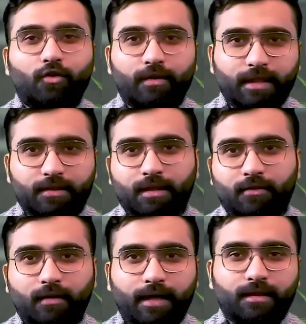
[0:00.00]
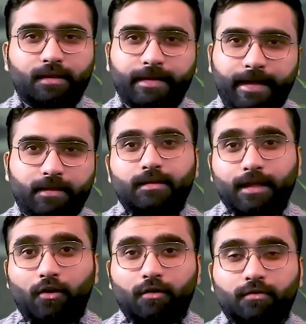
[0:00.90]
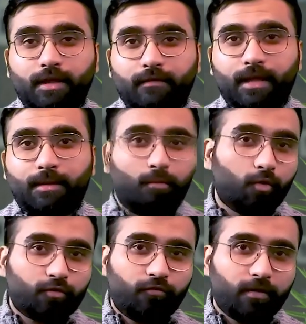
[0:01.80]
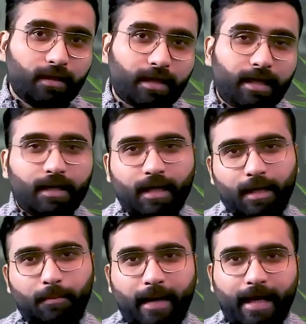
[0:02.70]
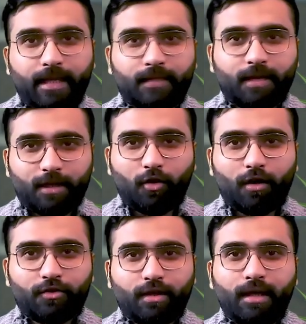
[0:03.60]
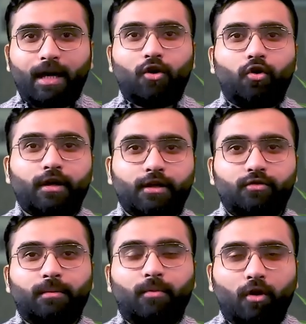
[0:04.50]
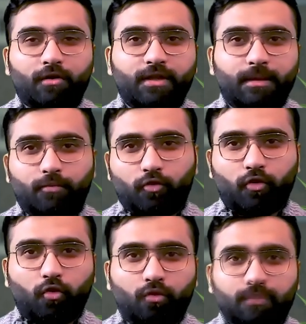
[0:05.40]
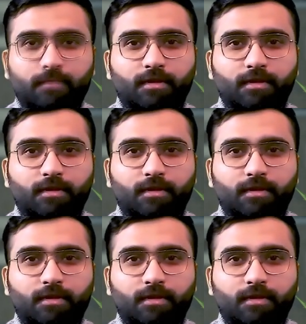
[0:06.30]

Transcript: or decentralizing the data. They also develop both front-end and back-end technology according to the blockchain protocols.